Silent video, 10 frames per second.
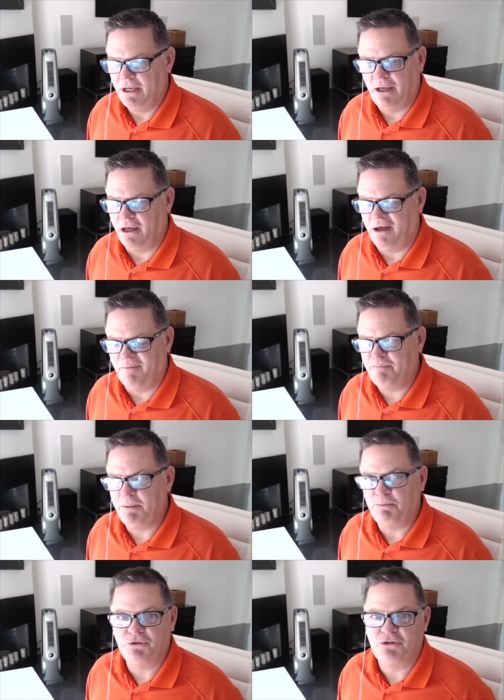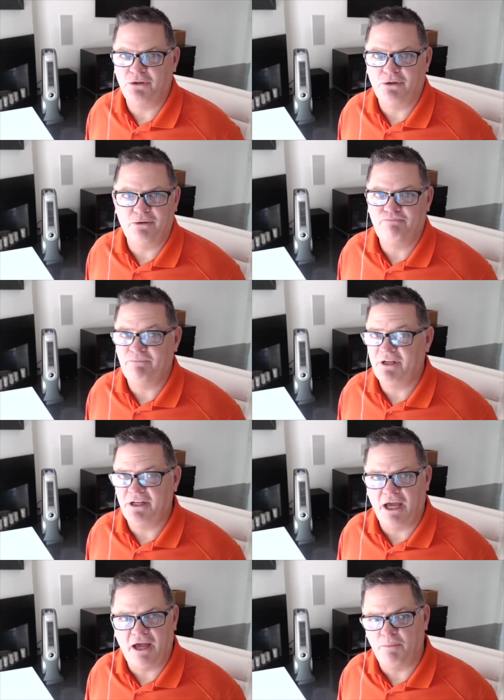uh, people still need to
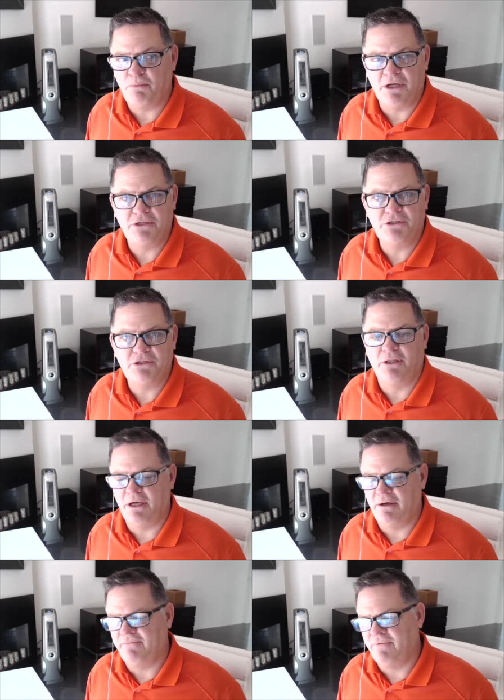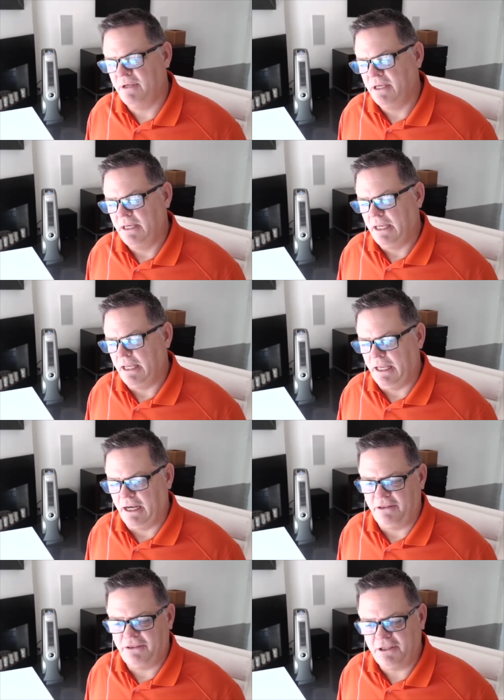have a place to live. And
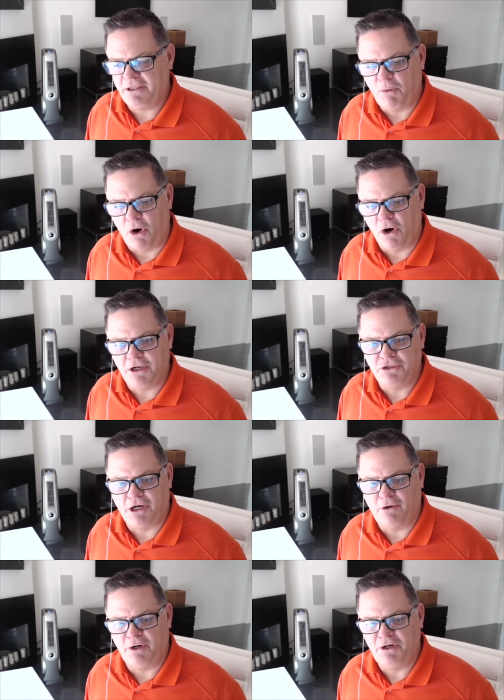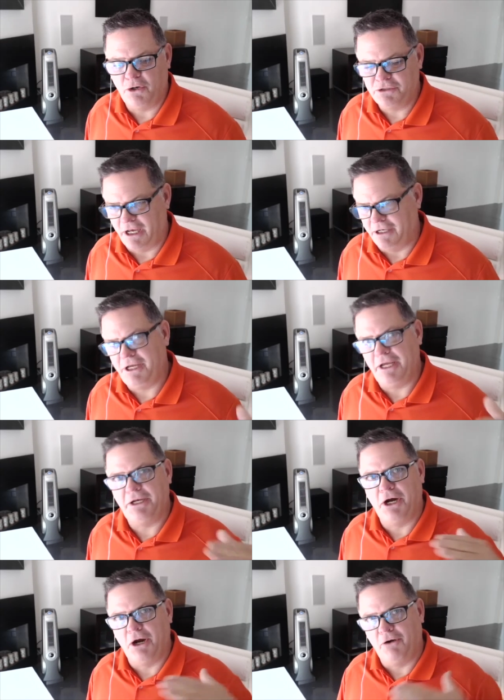I think the market generally knows how to
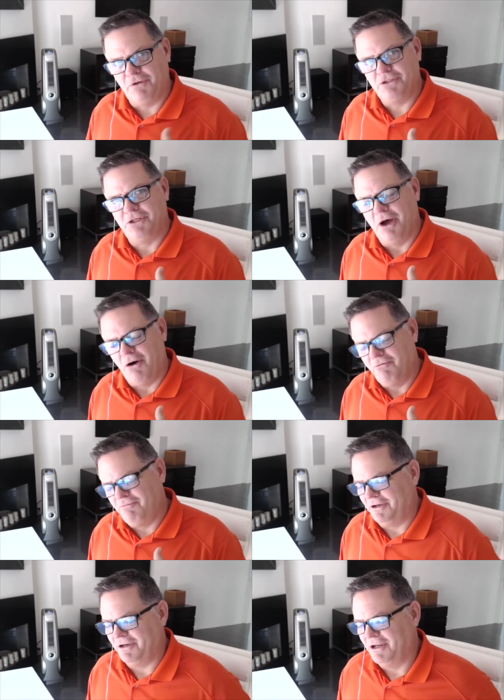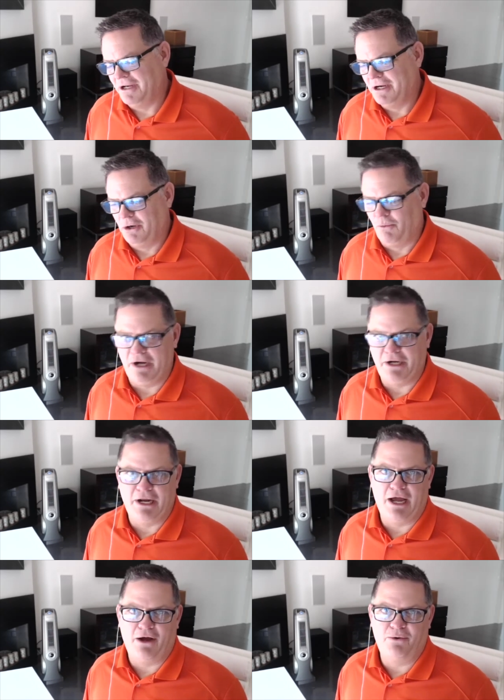take care of itself. And right
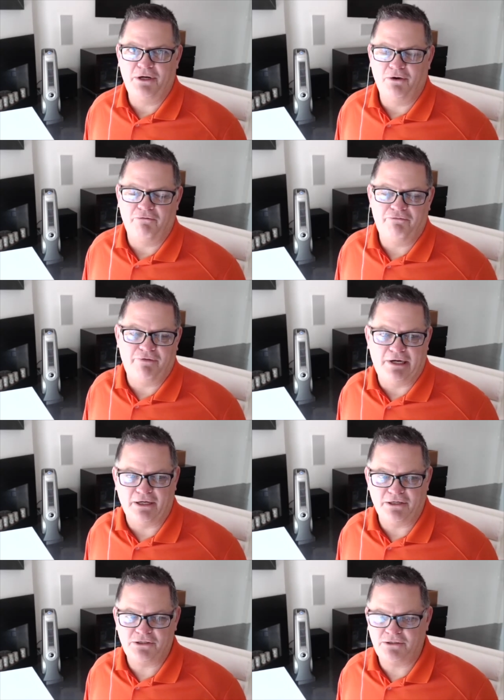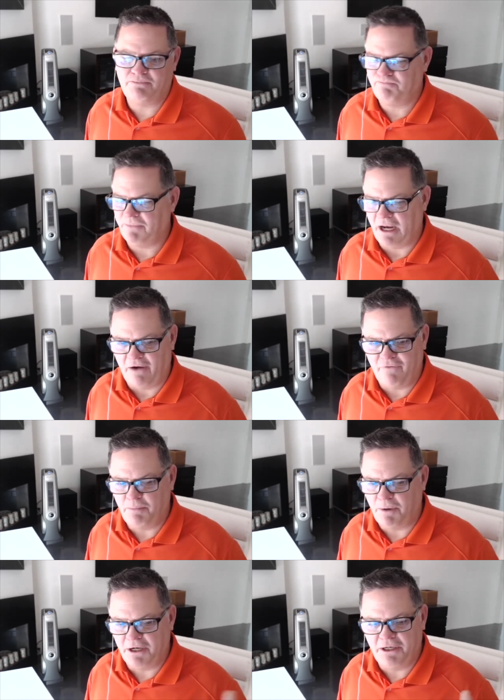now, here in Phoenix,
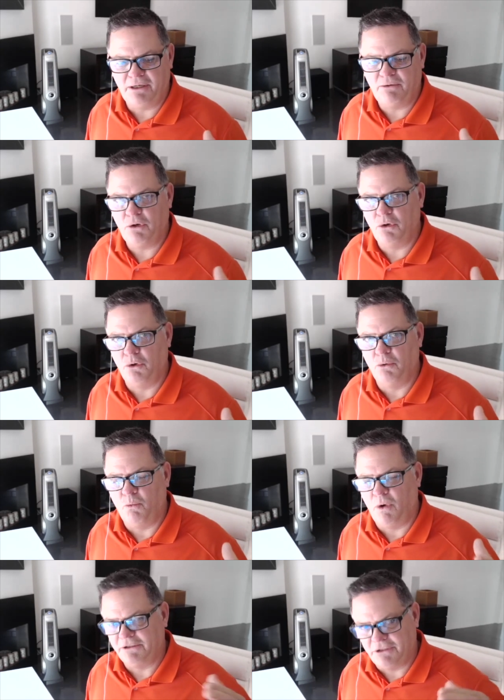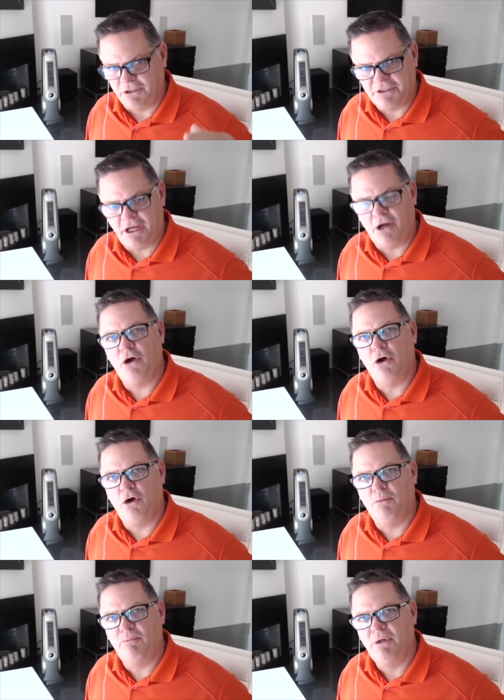everybody who wants to sell a
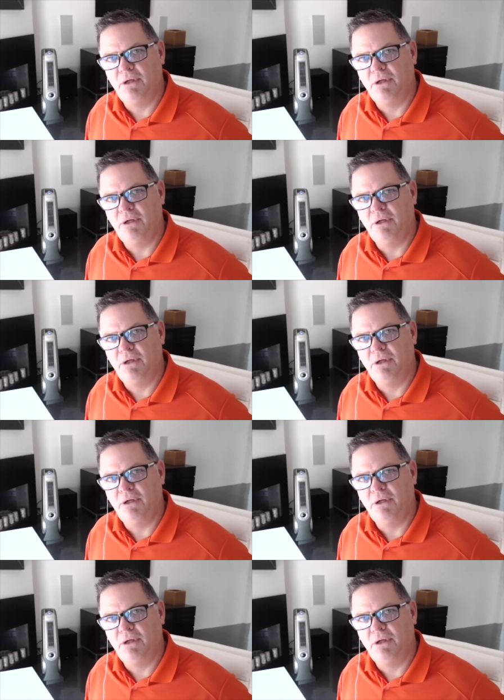home,